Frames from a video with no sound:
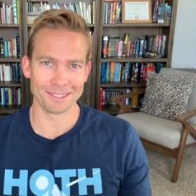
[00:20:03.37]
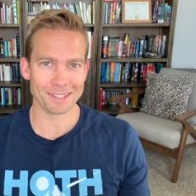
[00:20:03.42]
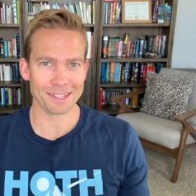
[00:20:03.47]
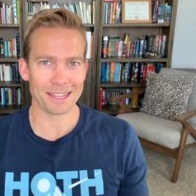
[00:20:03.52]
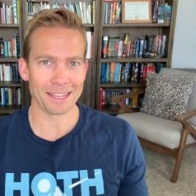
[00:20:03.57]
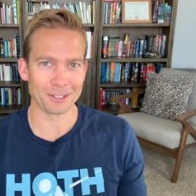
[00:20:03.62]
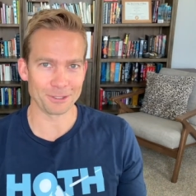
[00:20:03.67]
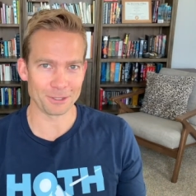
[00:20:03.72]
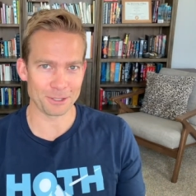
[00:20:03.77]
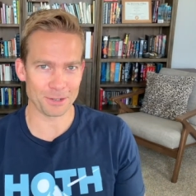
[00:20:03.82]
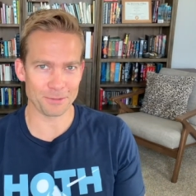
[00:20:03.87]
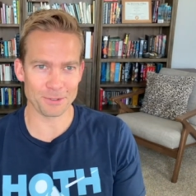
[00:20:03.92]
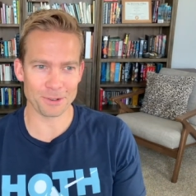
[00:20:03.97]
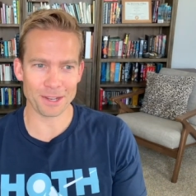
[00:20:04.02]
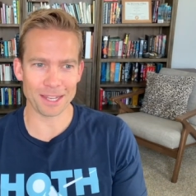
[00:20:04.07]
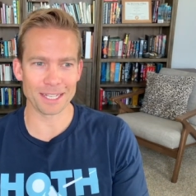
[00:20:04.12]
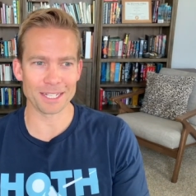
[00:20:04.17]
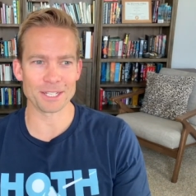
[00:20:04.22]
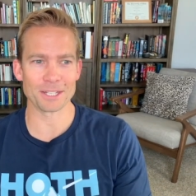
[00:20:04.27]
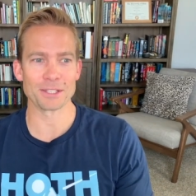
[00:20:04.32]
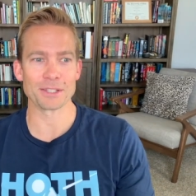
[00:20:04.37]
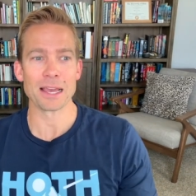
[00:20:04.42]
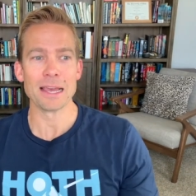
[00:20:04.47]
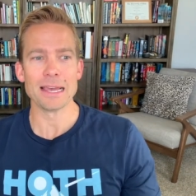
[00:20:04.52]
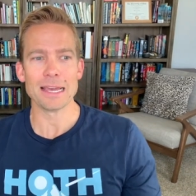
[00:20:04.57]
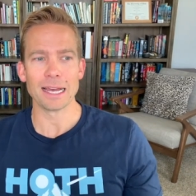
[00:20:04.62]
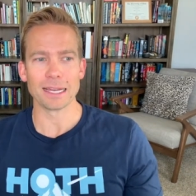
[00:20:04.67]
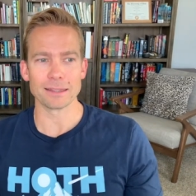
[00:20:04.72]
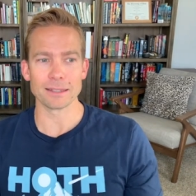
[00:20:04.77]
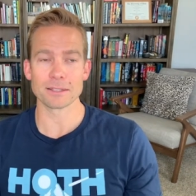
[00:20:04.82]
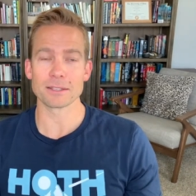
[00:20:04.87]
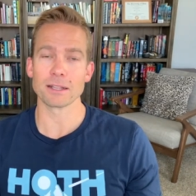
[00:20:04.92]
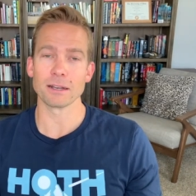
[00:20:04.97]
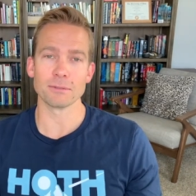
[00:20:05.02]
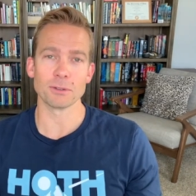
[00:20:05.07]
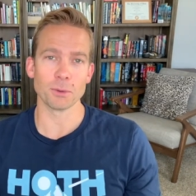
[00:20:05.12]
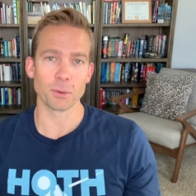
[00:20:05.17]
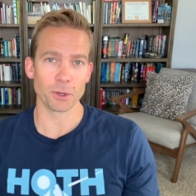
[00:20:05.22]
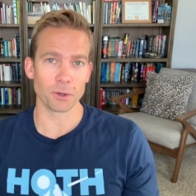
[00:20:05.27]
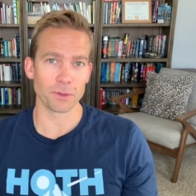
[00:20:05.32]
Eldritch Invocations. At this
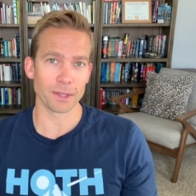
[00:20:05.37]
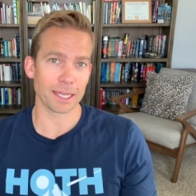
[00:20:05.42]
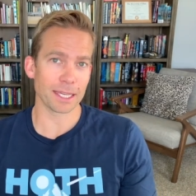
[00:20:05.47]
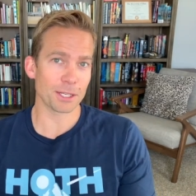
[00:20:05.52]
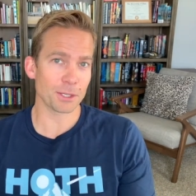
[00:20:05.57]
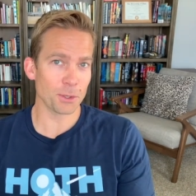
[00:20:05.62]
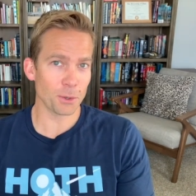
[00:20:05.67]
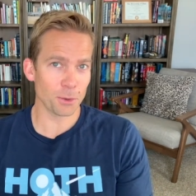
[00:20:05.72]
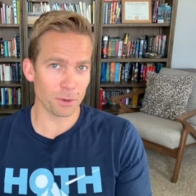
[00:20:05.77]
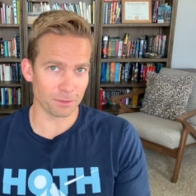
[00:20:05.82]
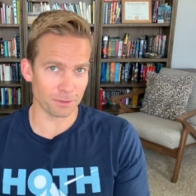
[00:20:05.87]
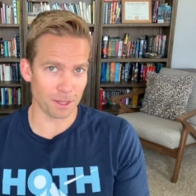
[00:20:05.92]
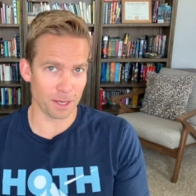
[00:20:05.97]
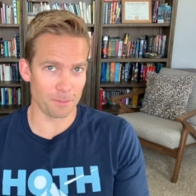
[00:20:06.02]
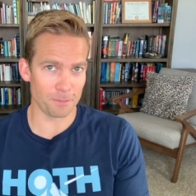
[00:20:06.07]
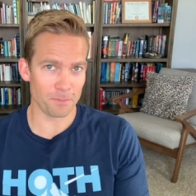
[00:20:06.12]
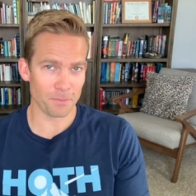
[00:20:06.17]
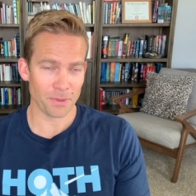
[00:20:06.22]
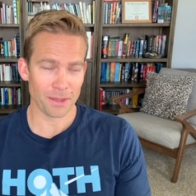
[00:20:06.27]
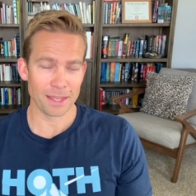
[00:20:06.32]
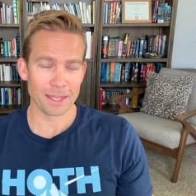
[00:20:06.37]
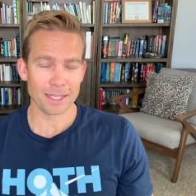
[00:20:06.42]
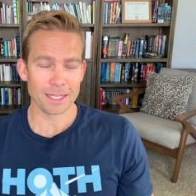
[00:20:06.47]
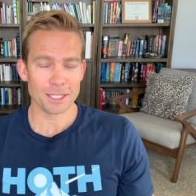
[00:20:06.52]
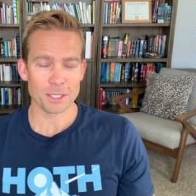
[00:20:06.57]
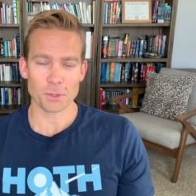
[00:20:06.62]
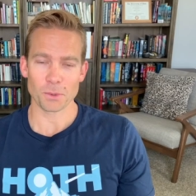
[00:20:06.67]
level, we only get 2 of them, so